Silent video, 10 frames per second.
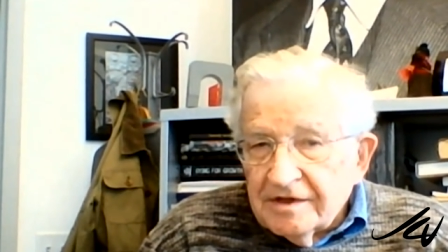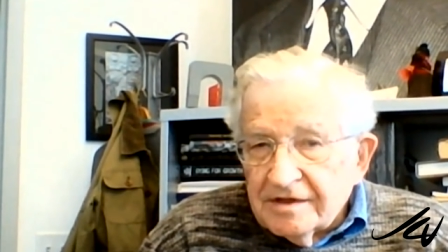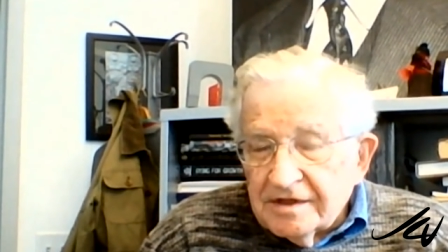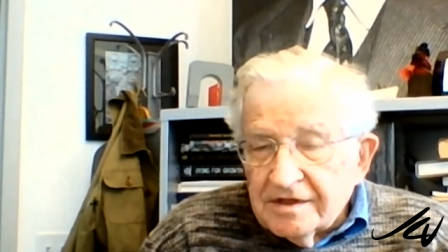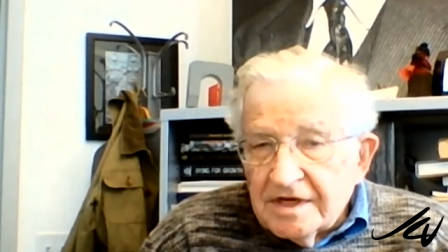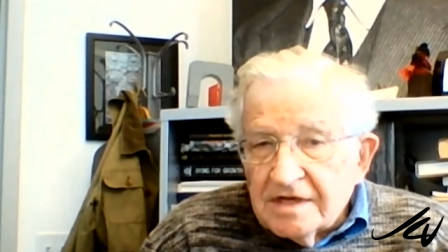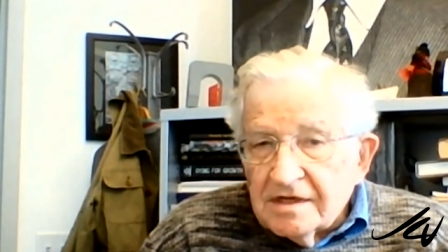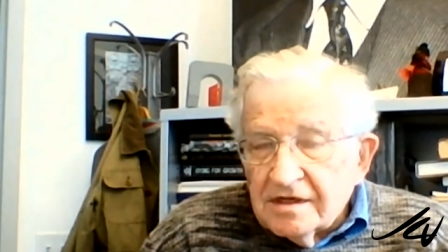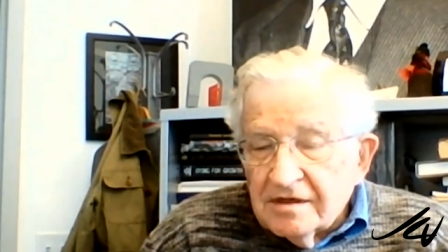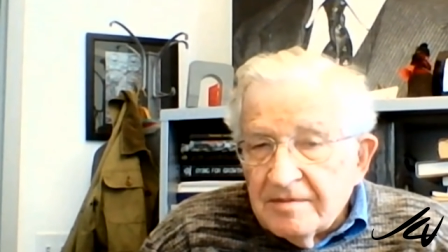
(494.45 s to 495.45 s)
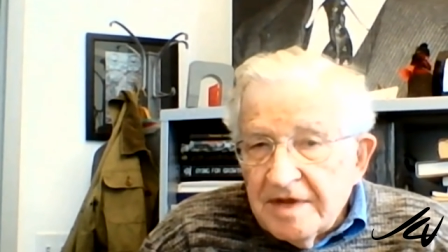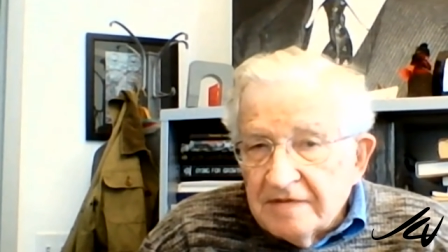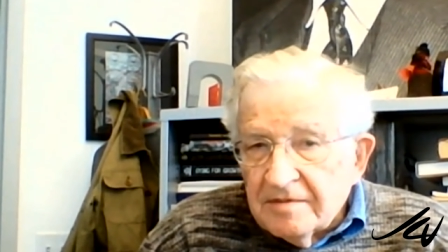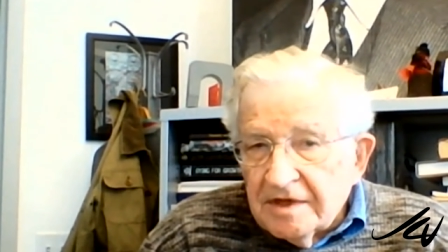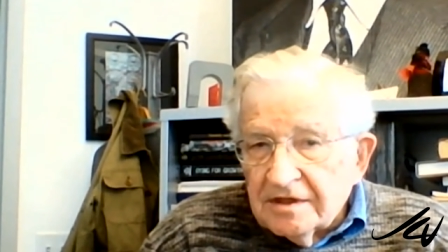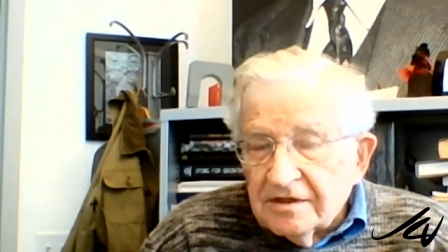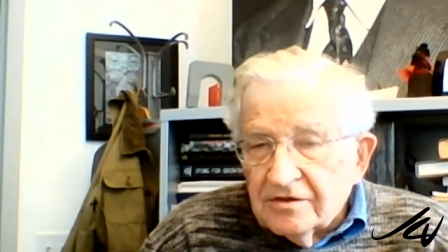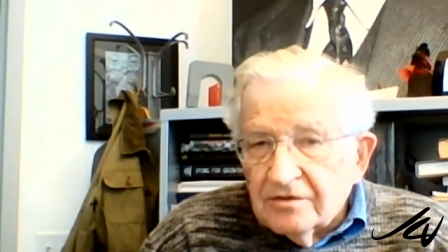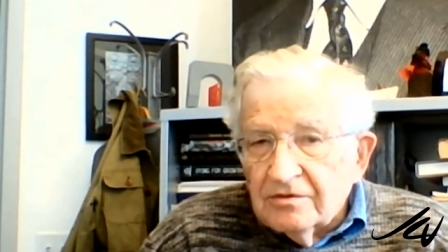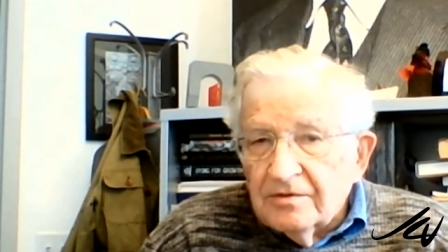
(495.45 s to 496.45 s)
the, the commitment
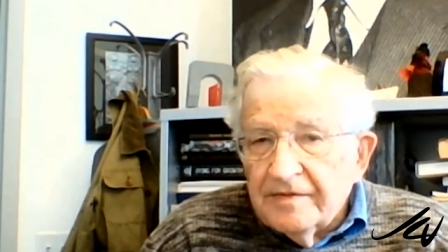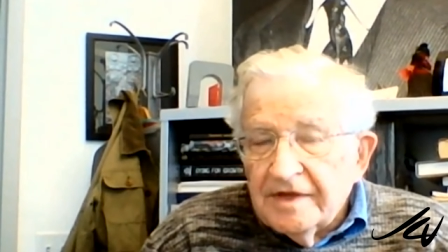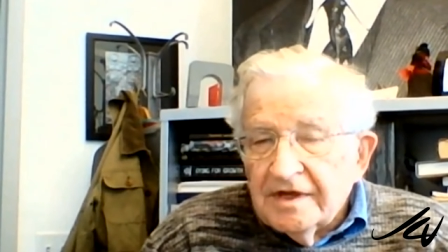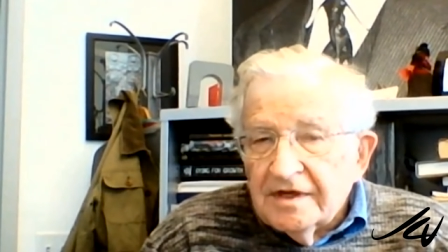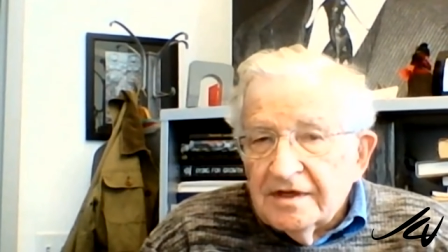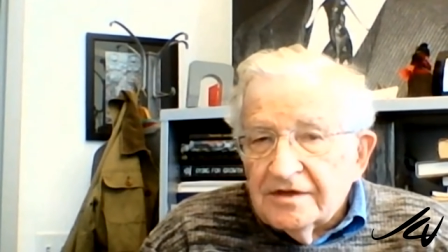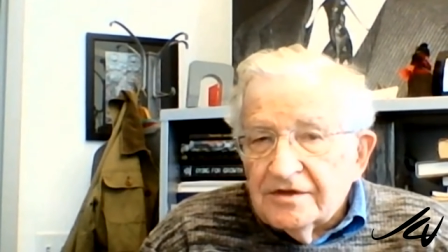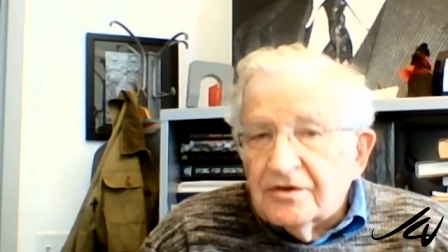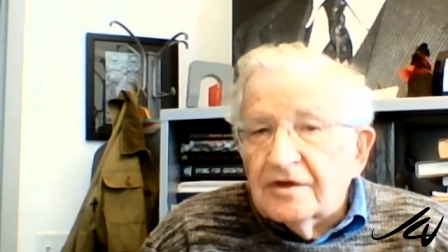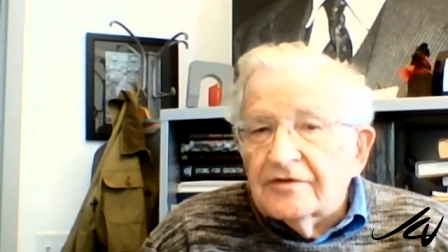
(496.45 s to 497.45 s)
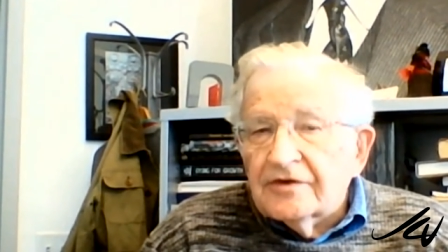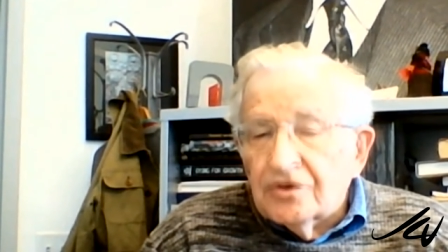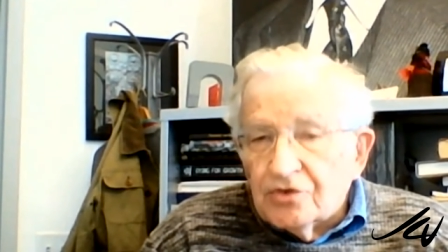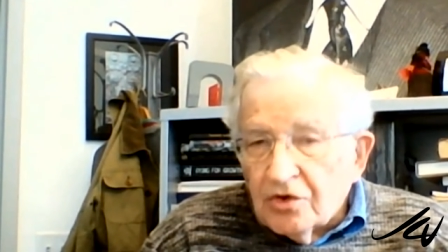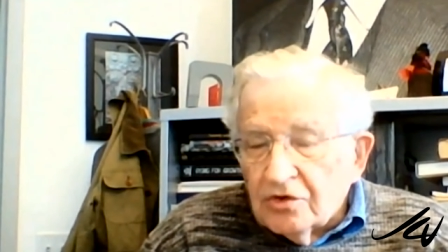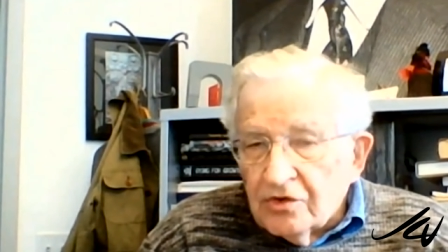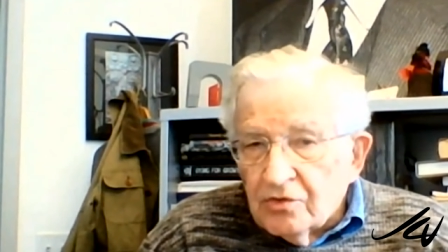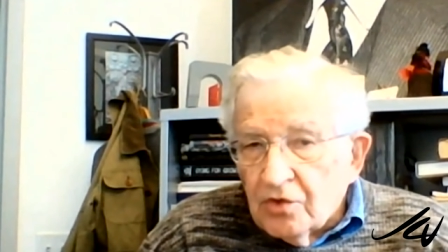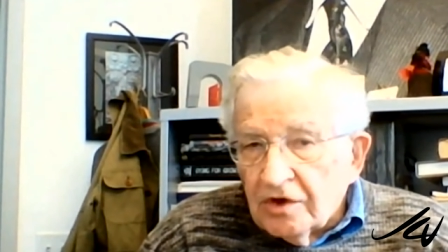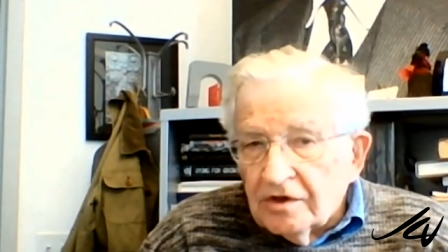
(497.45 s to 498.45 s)
to sort of control
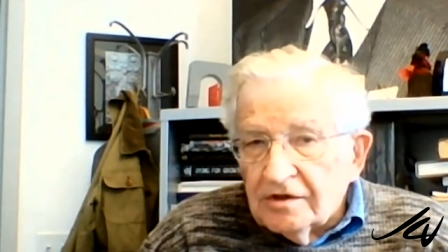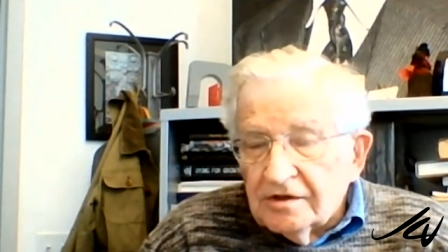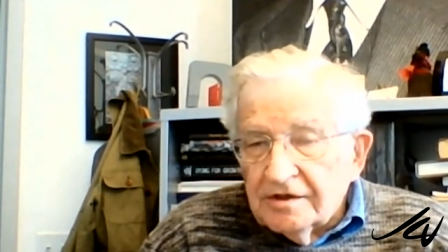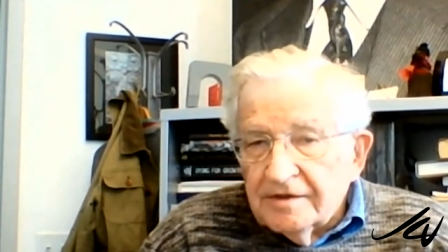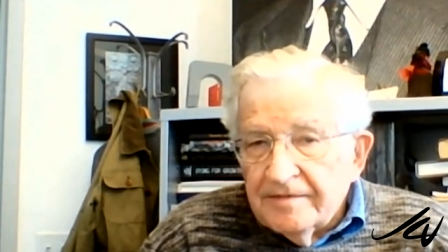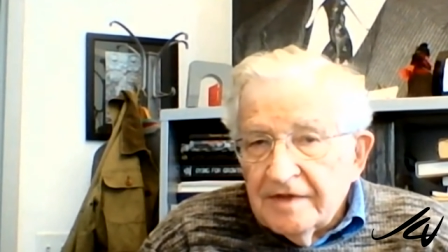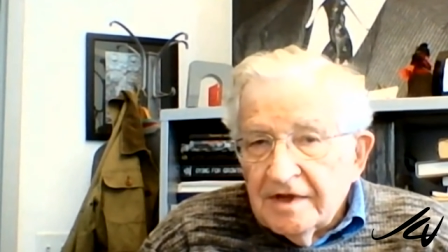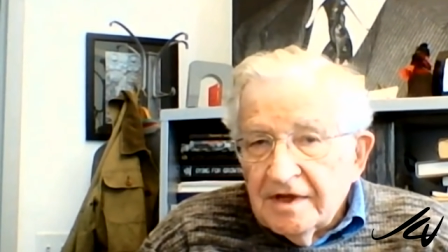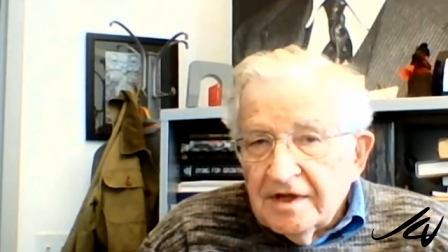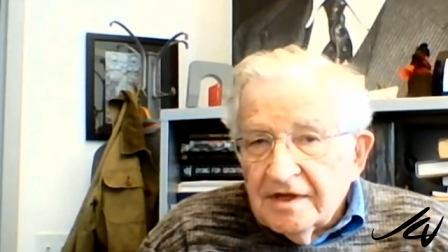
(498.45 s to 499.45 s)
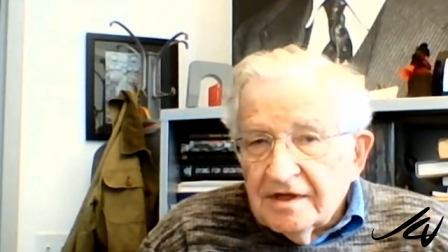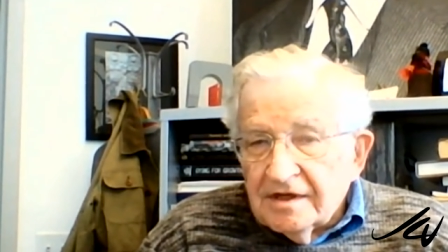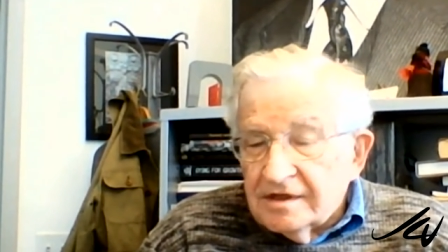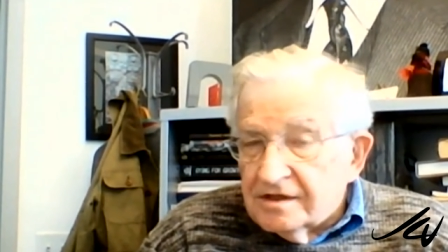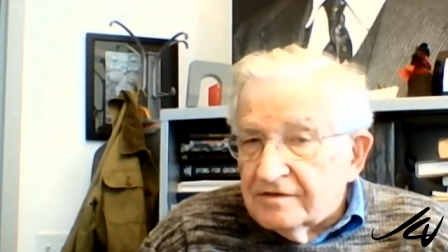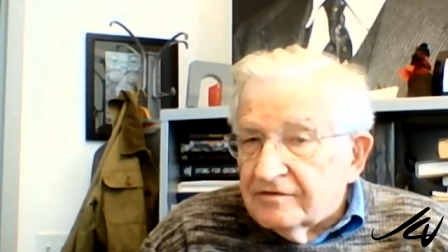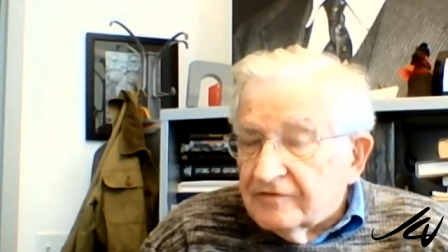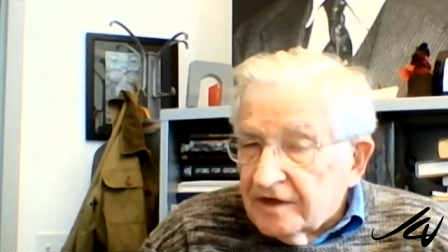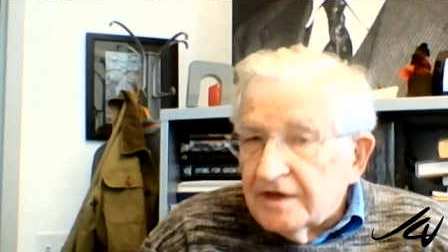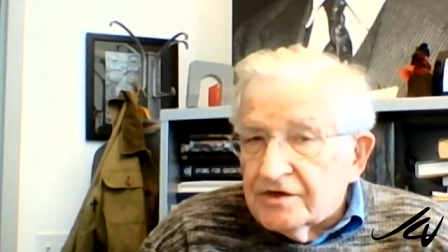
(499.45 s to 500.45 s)
the world is
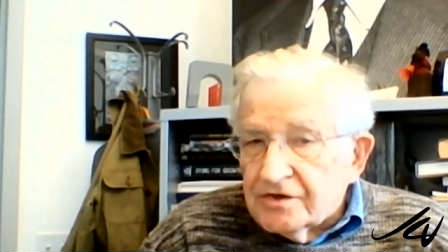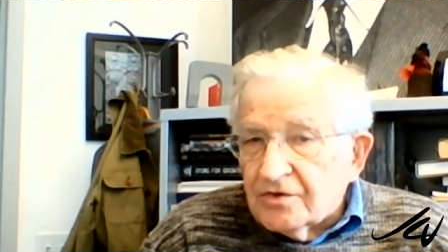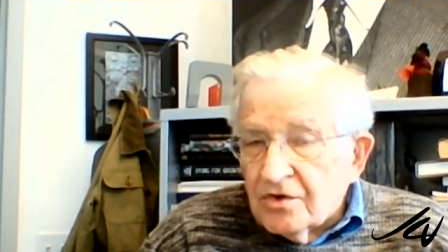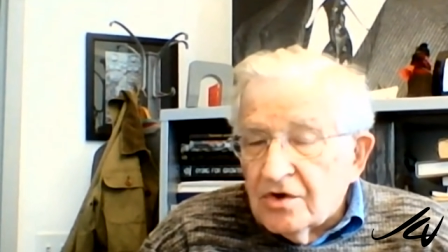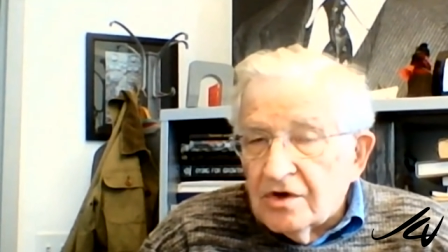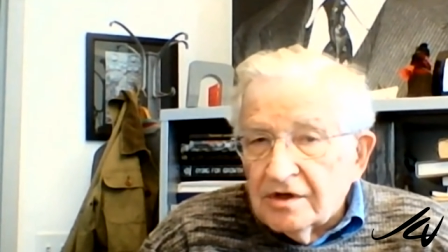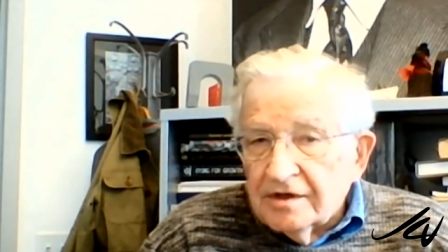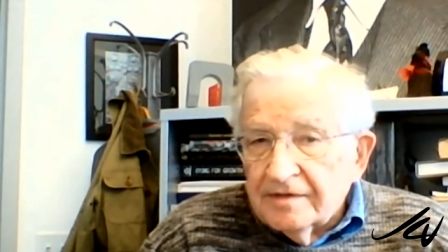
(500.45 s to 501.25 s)
very strong